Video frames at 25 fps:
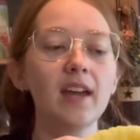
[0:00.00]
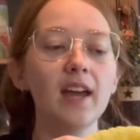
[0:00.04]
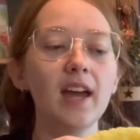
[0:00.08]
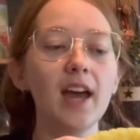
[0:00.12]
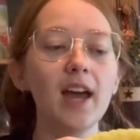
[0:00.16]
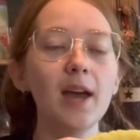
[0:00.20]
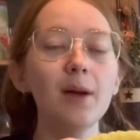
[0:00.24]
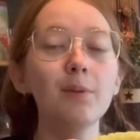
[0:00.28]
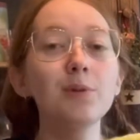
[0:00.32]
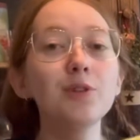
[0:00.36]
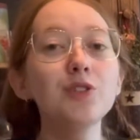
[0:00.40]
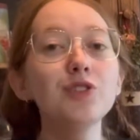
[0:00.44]

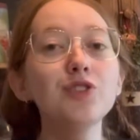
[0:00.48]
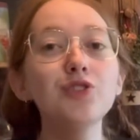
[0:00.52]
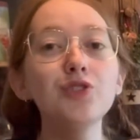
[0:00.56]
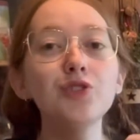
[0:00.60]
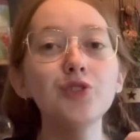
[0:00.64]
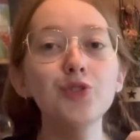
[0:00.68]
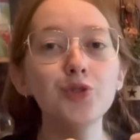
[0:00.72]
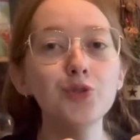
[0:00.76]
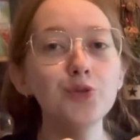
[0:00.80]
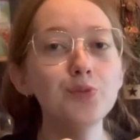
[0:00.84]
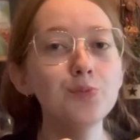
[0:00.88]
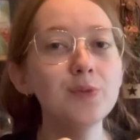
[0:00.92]
I'm
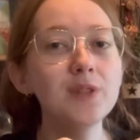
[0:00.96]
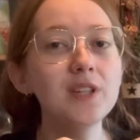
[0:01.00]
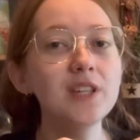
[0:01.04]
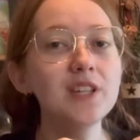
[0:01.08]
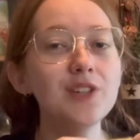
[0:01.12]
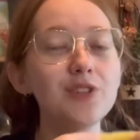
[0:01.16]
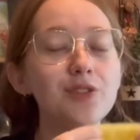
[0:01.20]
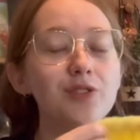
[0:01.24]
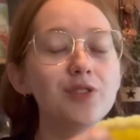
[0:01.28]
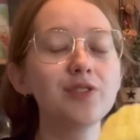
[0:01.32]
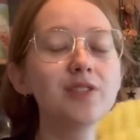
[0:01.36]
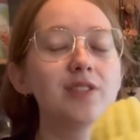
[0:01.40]
assuming
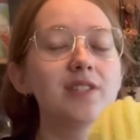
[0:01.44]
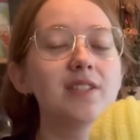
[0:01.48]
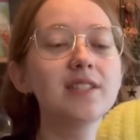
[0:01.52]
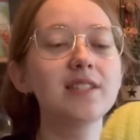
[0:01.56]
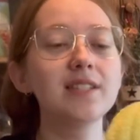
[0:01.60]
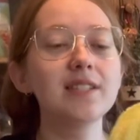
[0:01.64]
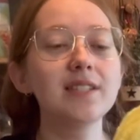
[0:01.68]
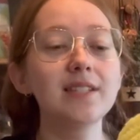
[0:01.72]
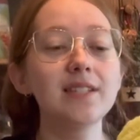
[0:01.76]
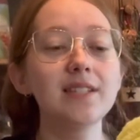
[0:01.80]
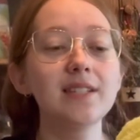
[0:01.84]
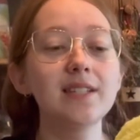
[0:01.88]
you can
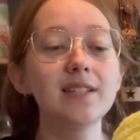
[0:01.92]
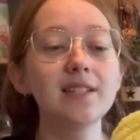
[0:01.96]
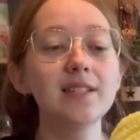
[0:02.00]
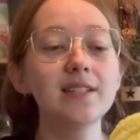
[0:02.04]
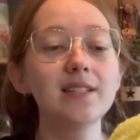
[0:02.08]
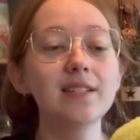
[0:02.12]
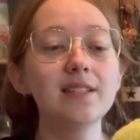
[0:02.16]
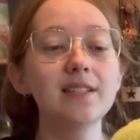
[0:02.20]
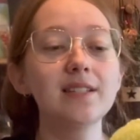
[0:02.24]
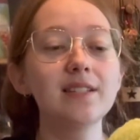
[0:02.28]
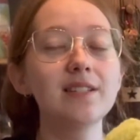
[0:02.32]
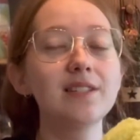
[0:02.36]

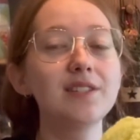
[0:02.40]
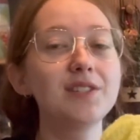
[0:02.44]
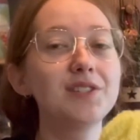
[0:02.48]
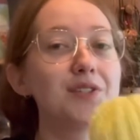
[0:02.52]
still